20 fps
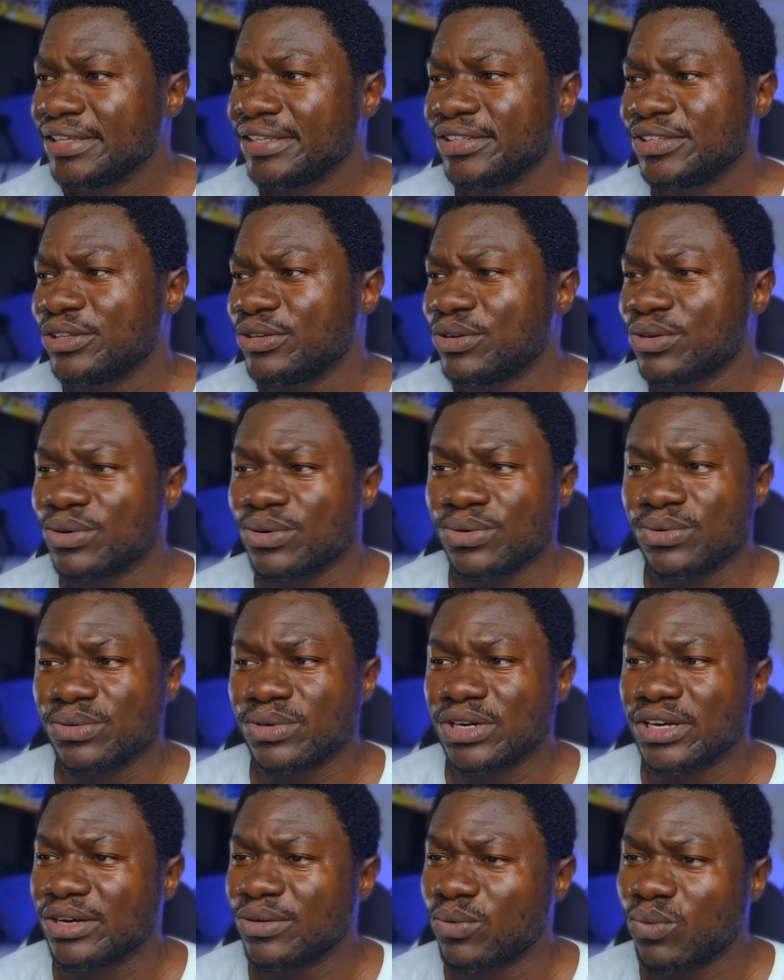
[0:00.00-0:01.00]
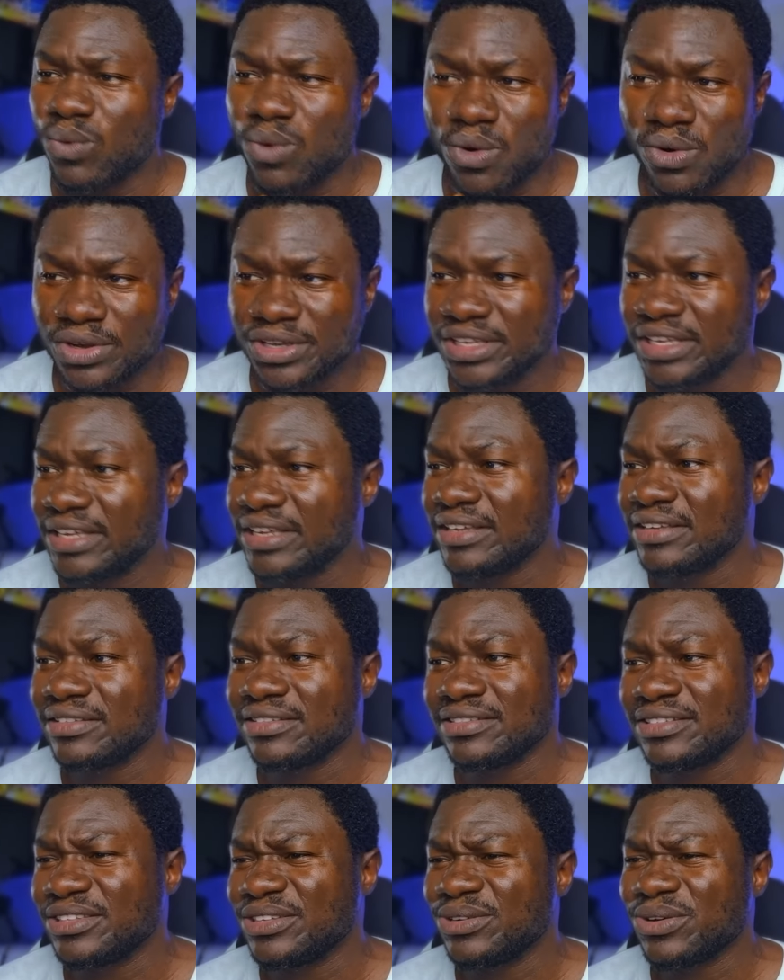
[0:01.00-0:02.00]
you know,
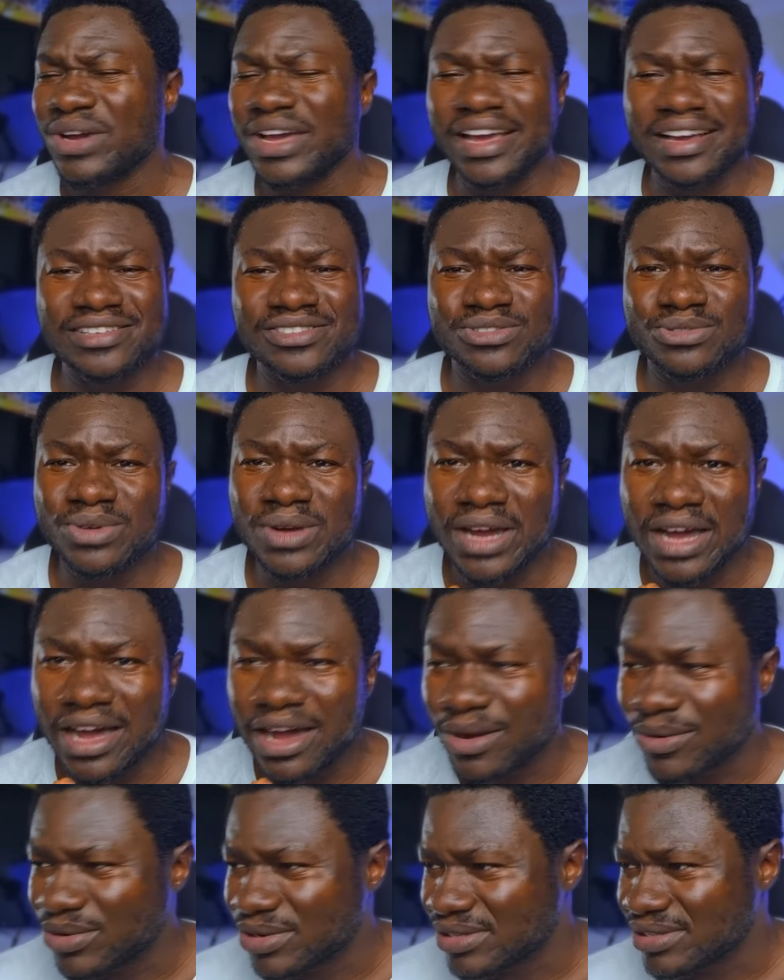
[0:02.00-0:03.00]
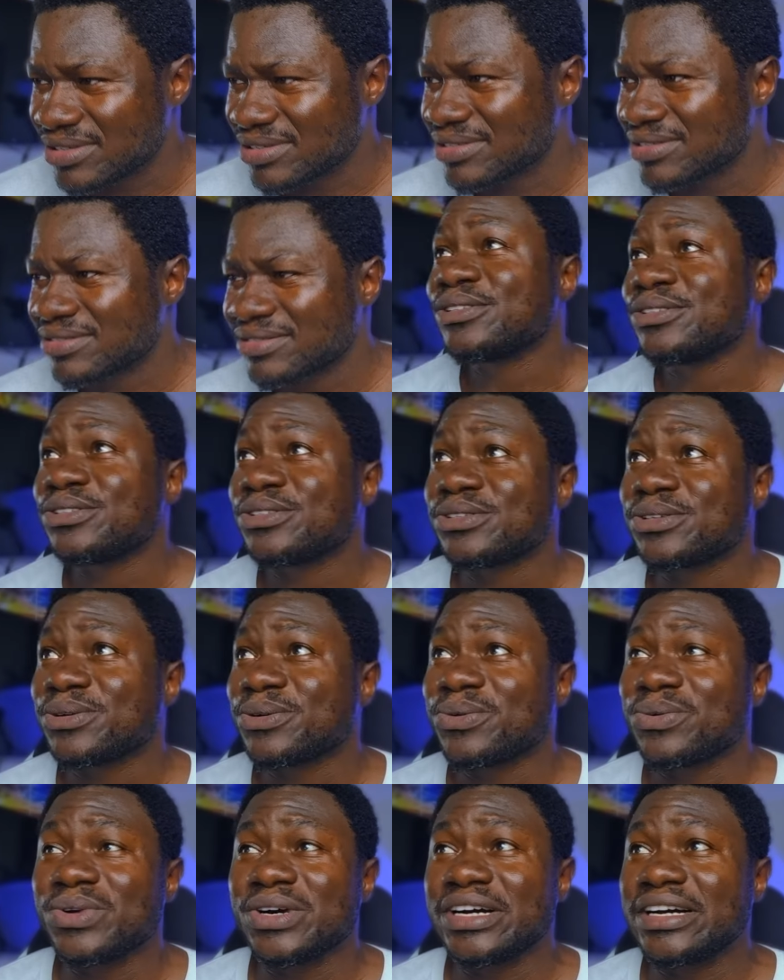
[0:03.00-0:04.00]
working, you know, extra hours.
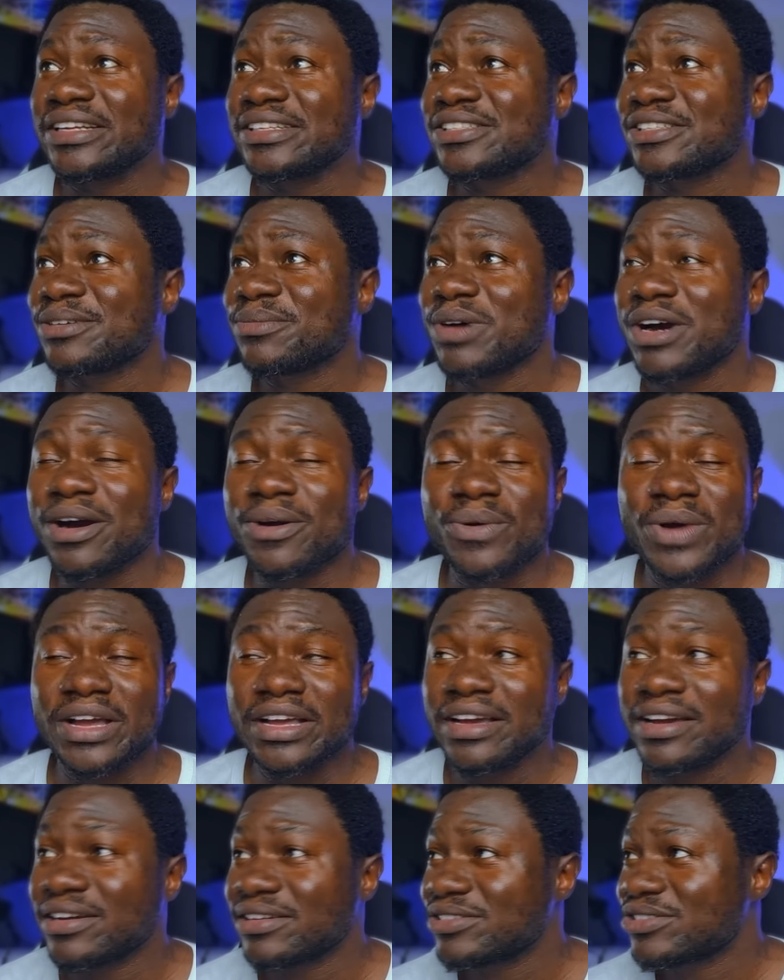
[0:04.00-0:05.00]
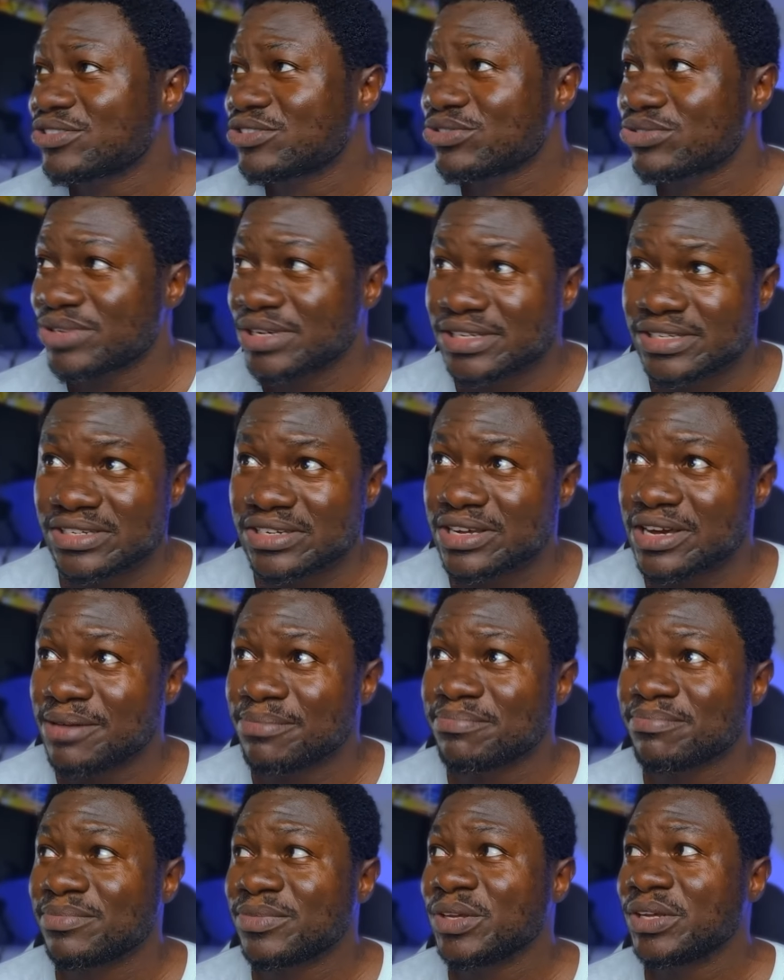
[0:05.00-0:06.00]
So somehow I got stressed up.